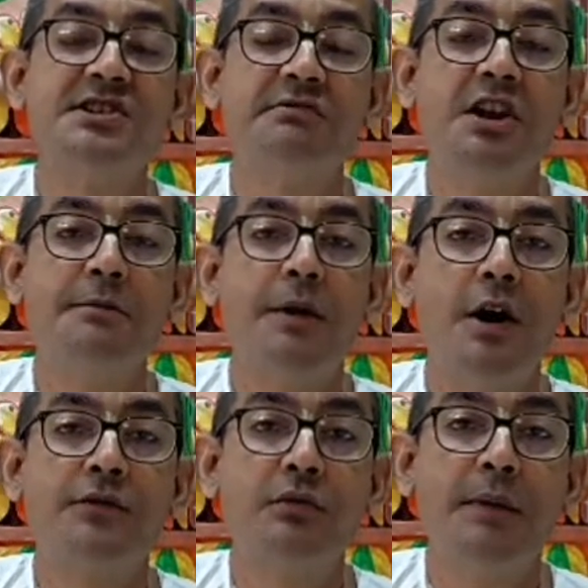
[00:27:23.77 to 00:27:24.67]
He's a very
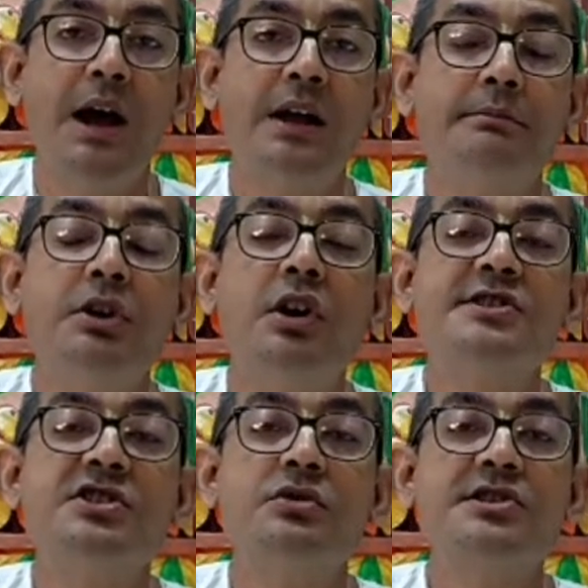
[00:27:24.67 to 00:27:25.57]
powerful man
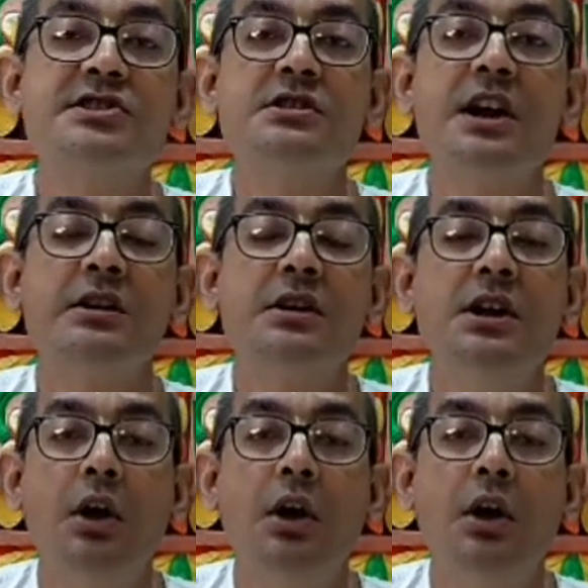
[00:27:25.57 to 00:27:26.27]
because Yudhishthira,